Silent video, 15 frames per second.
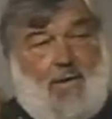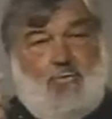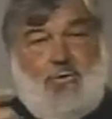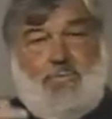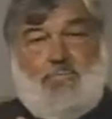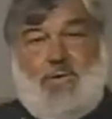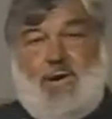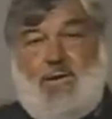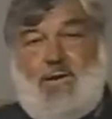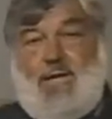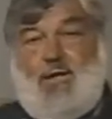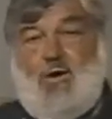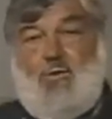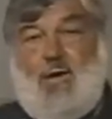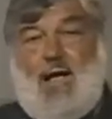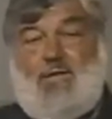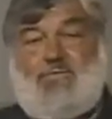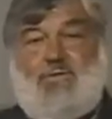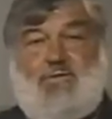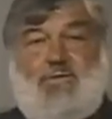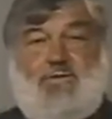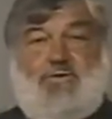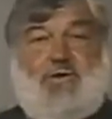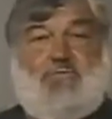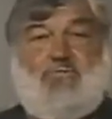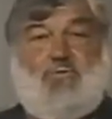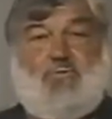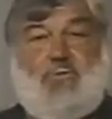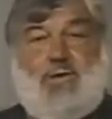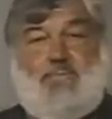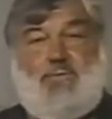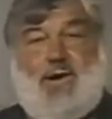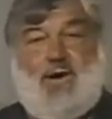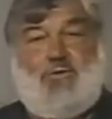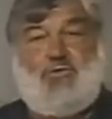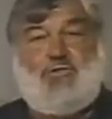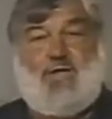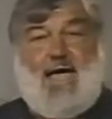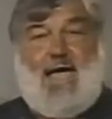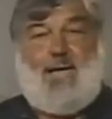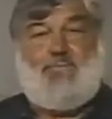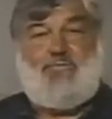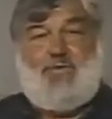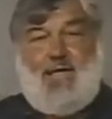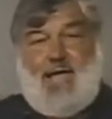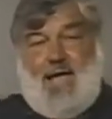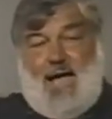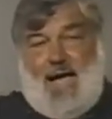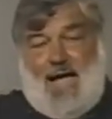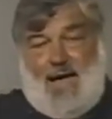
I would merely go out to the different repair shops.